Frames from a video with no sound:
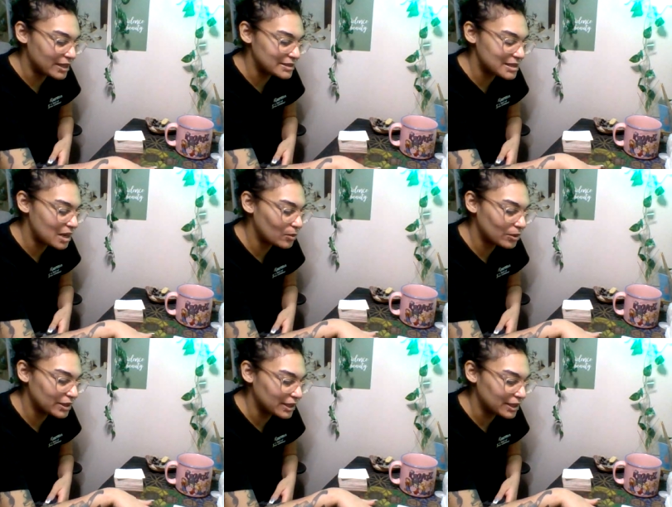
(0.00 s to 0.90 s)
It's not
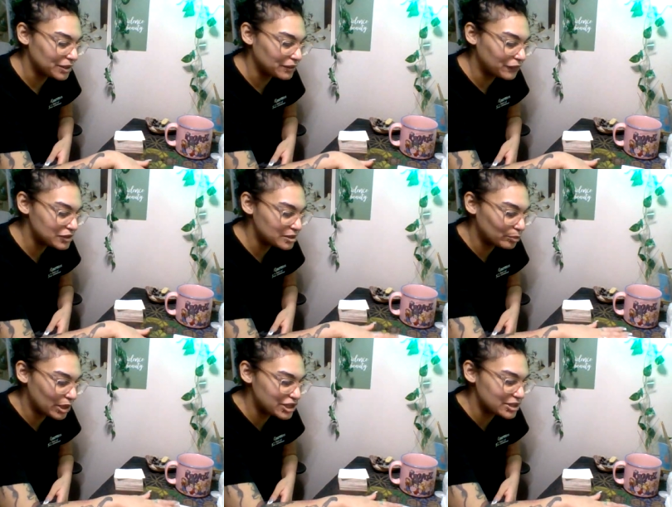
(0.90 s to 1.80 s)
working. Your first
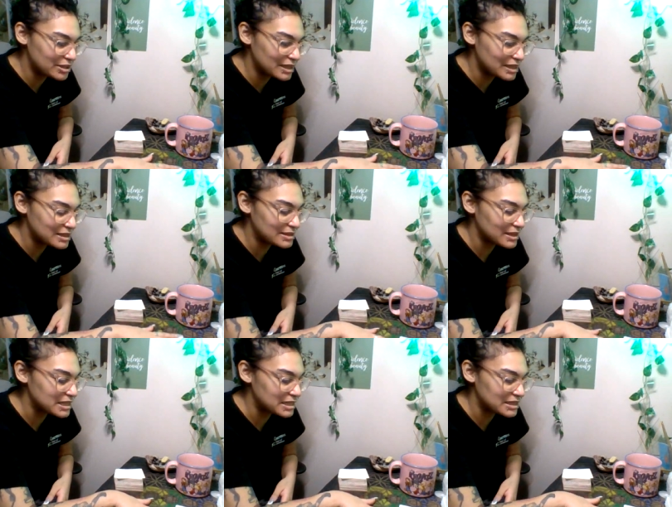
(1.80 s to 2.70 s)
impression is,
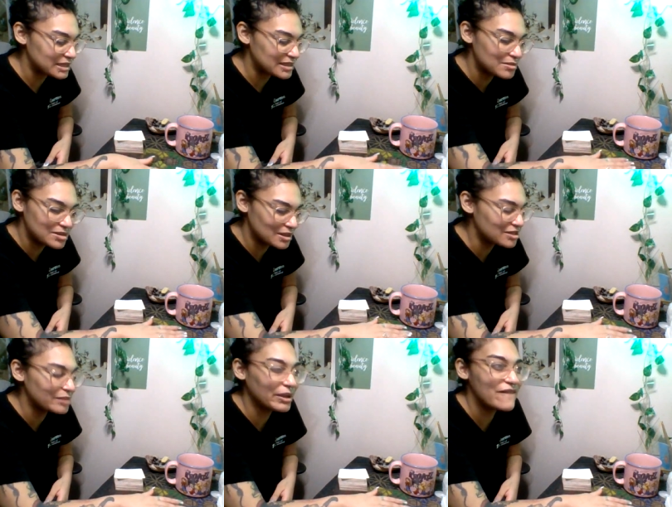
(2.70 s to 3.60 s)
there's
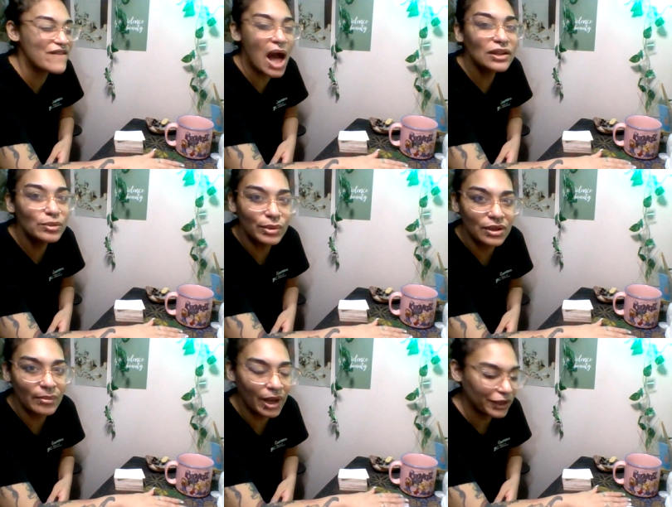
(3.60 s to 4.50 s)
something valuable
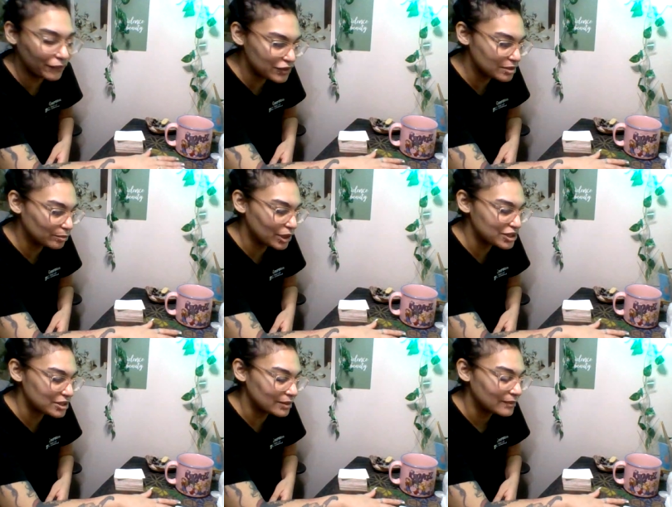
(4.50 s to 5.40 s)
about your first
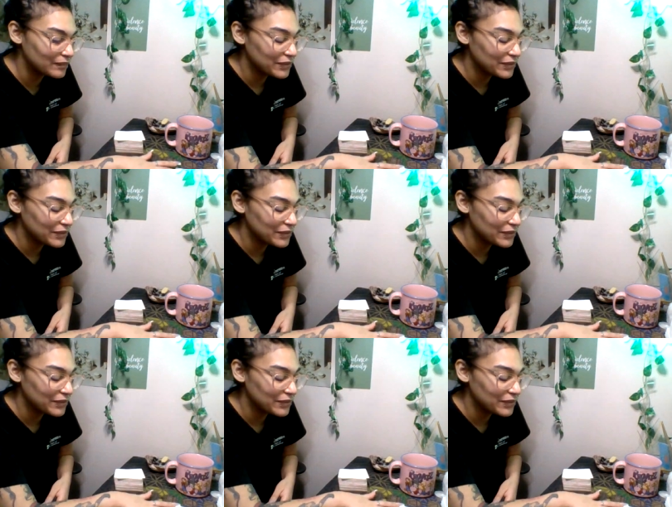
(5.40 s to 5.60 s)
impression.